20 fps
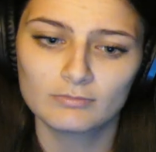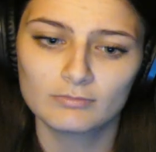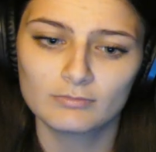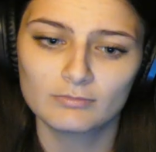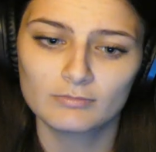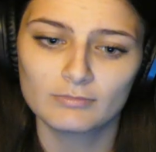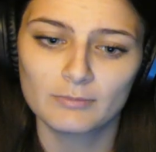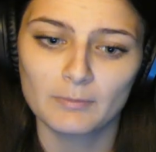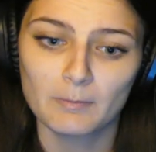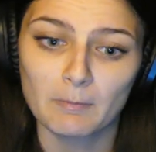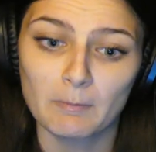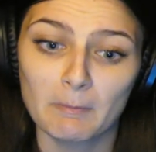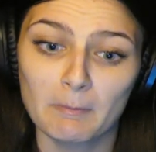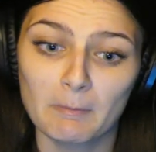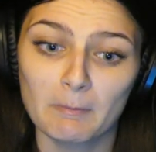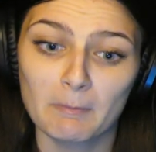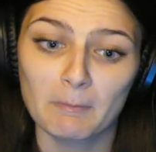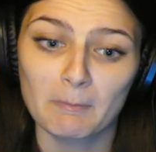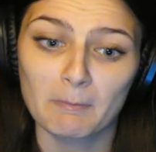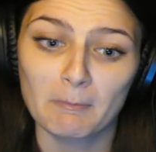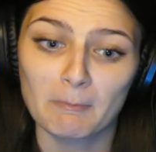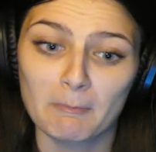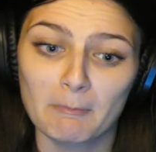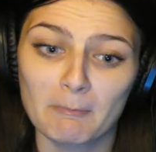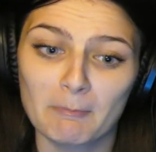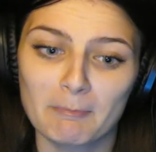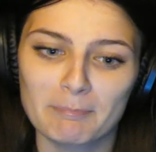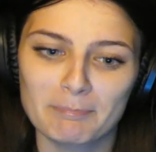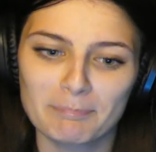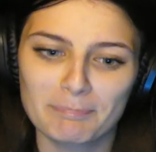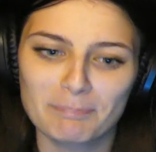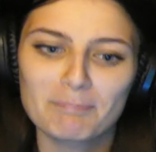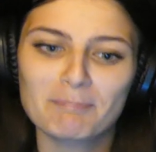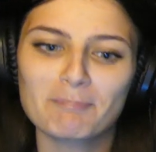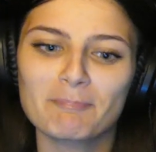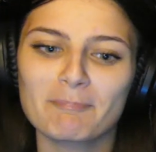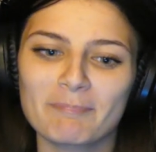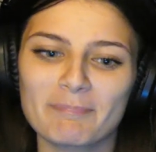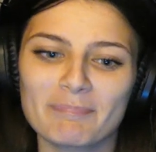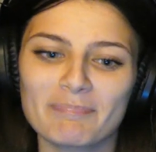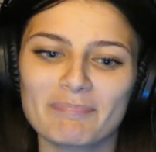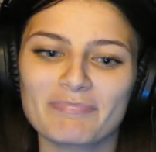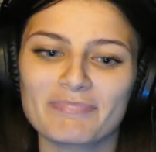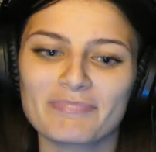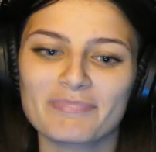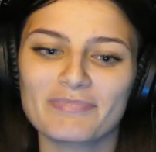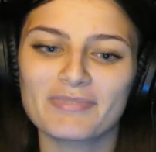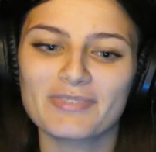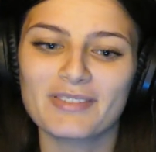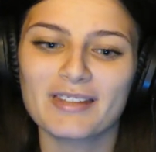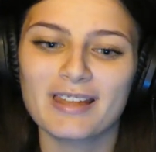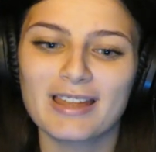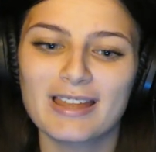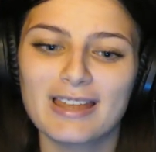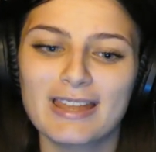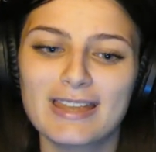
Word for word: Hey, come on! People are starving to.